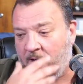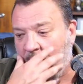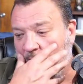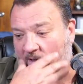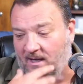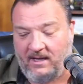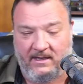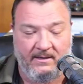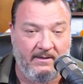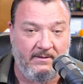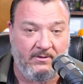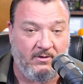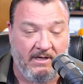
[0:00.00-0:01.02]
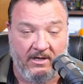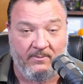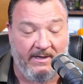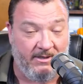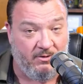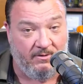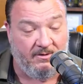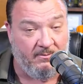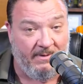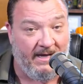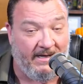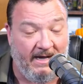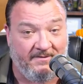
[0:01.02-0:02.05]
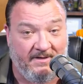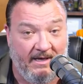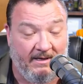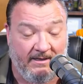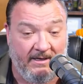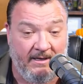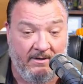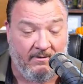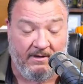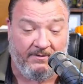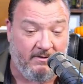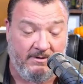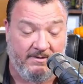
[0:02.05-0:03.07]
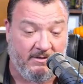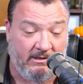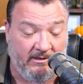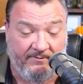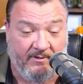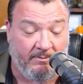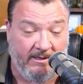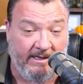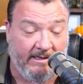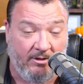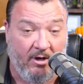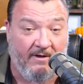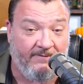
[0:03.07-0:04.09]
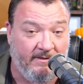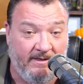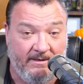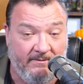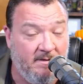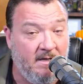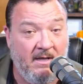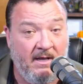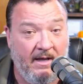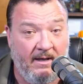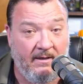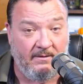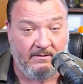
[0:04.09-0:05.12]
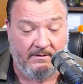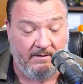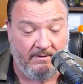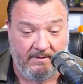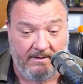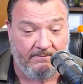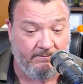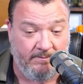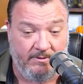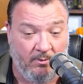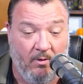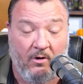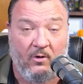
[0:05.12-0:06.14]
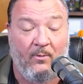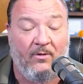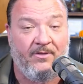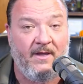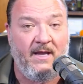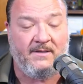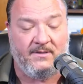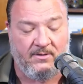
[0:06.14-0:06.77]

Okay, you got to make sure that the bad guys can't get in, or else they're just going to lift the blanket off and then do horrible things.